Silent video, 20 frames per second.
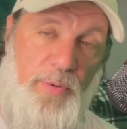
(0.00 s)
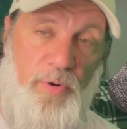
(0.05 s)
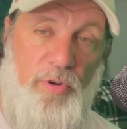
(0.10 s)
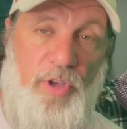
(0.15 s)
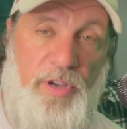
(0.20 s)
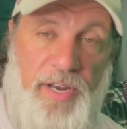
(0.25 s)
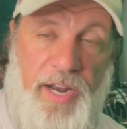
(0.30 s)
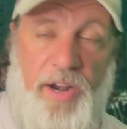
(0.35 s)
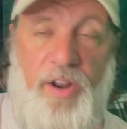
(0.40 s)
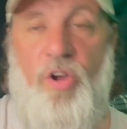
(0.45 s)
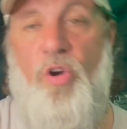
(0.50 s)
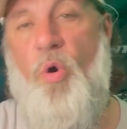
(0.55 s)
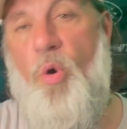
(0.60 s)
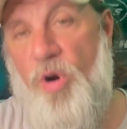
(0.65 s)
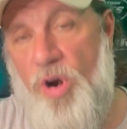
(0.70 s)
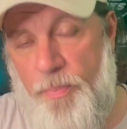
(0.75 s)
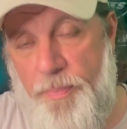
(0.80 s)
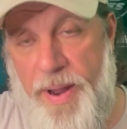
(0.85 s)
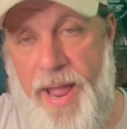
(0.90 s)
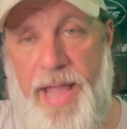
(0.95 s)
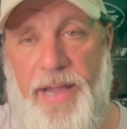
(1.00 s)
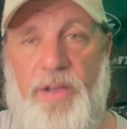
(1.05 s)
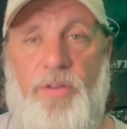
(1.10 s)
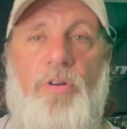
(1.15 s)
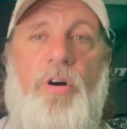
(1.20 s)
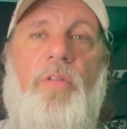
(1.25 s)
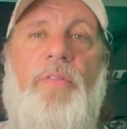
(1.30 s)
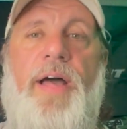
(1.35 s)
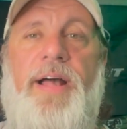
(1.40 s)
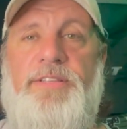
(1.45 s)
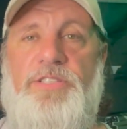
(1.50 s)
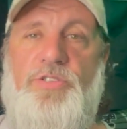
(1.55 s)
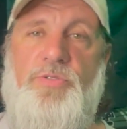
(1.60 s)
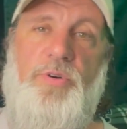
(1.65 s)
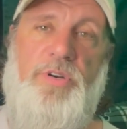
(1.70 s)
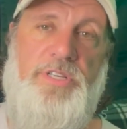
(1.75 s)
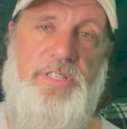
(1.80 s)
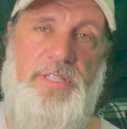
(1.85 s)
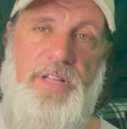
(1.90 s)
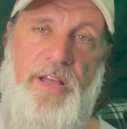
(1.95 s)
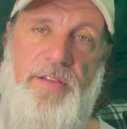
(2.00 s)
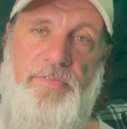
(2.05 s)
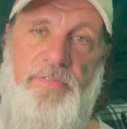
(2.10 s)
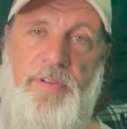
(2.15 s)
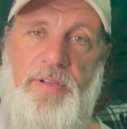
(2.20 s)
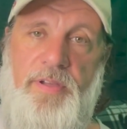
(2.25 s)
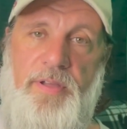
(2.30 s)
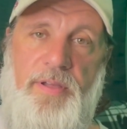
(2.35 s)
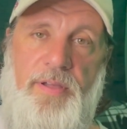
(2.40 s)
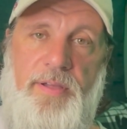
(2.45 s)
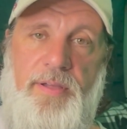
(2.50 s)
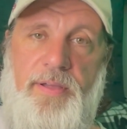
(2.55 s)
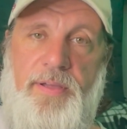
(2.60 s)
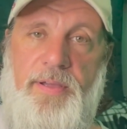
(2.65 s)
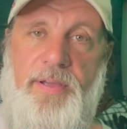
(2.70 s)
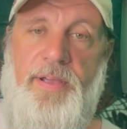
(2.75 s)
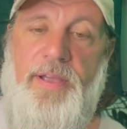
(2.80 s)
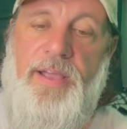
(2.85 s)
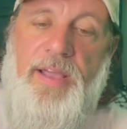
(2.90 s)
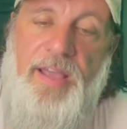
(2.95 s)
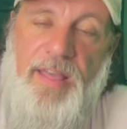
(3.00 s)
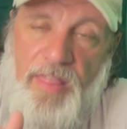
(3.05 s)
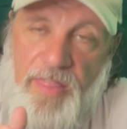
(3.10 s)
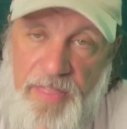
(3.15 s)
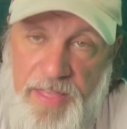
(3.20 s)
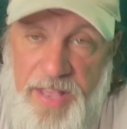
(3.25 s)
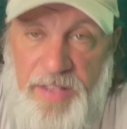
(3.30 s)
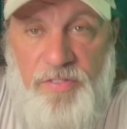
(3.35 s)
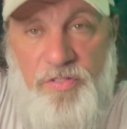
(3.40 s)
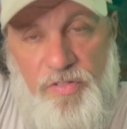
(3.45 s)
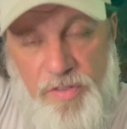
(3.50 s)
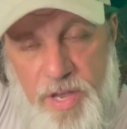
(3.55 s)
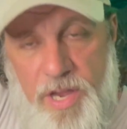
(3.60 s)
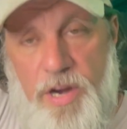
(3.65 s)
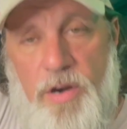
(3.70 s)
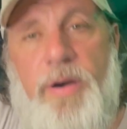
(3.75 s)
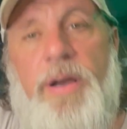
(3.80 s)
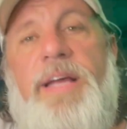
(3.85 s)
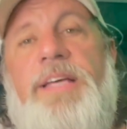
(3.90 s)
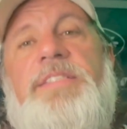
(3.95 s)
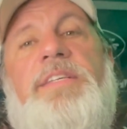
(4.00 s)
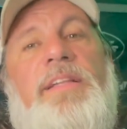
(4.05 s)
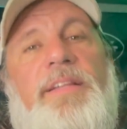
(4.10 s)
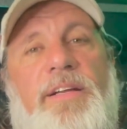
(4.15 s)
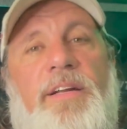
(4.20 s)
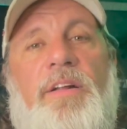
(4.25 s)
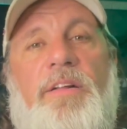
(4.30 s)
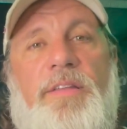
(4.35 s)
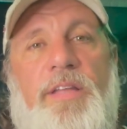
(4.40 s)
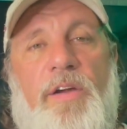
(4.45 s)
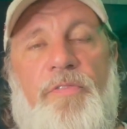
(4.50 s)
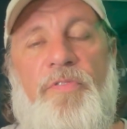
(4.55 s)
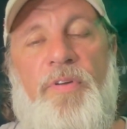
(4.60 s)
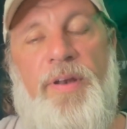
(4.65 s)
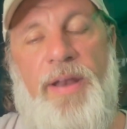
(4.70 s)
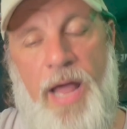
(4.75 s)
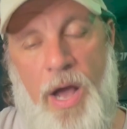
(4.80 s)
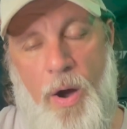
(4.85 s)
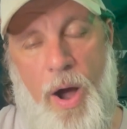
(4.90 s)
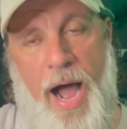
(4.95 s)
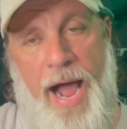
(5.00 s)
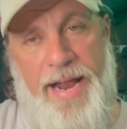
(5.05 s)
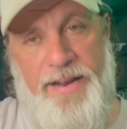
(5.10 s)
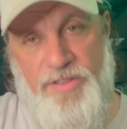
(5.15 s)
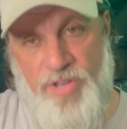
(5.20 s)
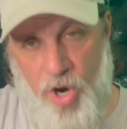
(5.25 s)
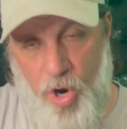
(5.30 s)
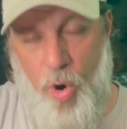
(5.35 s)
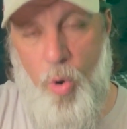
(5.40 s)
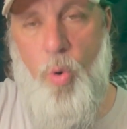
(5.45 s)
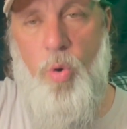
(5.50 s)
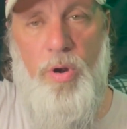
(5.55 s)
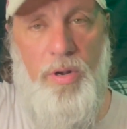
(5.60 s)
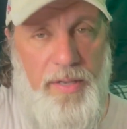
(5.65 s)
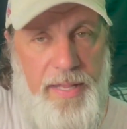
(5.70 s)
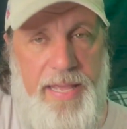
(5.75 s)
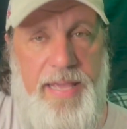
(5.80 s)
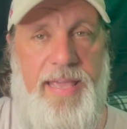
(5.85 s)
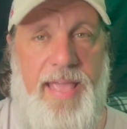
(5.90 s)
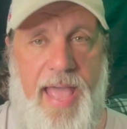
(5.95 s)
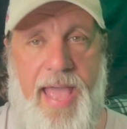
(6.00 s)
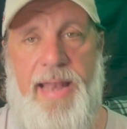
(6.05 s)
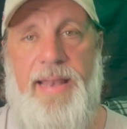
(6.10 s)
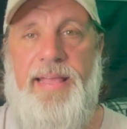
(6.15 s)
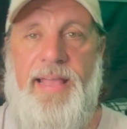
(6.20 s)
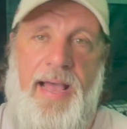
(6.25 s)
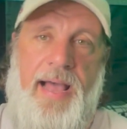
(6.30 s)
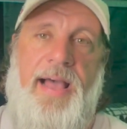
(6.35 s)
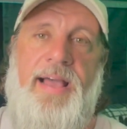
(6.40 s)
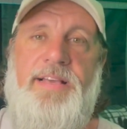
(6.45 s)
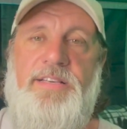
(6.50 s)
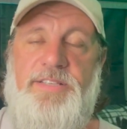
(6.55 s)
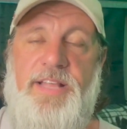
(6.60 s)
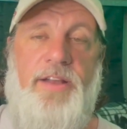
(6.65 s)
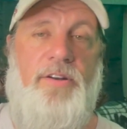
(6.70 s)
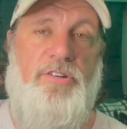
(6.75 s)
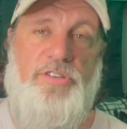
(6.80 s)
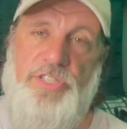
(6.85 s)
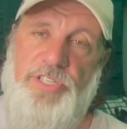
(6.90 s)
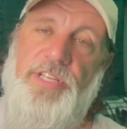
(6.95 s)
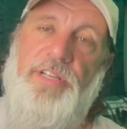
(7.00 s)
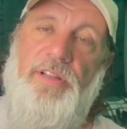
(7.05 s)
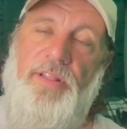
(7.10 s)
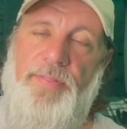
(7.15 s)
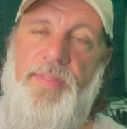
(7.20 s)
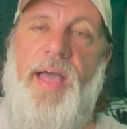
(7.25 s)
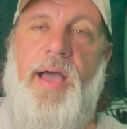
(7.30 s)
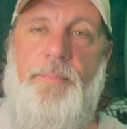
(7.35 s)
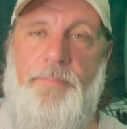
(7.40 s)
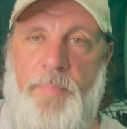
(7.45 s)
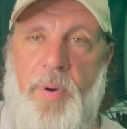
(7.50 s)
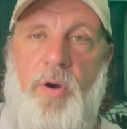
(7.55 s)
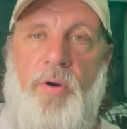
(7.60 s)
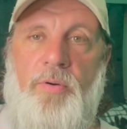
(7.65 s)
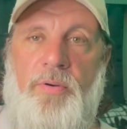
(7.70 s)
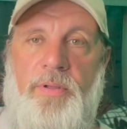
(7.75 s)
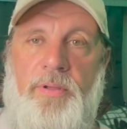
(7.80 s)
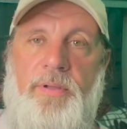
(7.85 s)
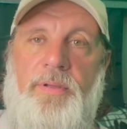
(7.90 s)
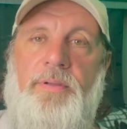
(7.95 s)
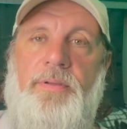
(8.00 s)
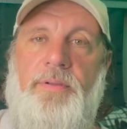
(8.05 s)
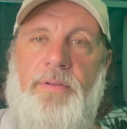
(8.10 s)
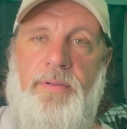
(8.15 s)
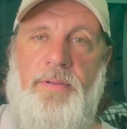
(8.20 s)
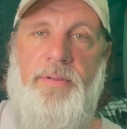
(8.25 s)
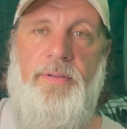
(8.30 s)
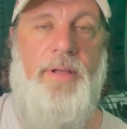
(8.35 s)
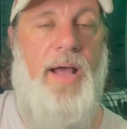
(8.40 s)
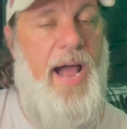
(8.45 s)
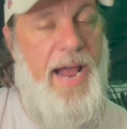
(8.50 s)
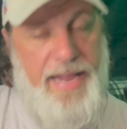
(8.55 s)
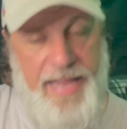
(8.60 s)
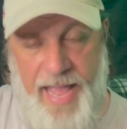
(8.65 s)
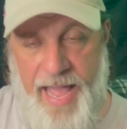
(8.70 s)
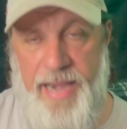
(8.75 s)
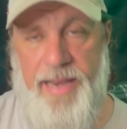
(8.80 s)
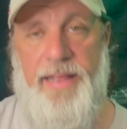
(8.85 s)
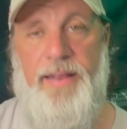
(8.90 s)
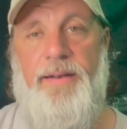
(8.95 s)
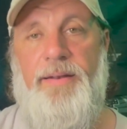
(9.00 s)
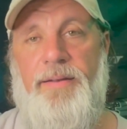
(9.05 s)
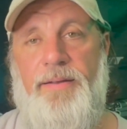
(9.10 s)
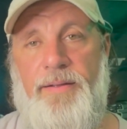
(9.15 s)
year we were looking at a quarterback and all that sort of stuff. This year is a little different. Now, I totally get guys that are still in that mode. I get it.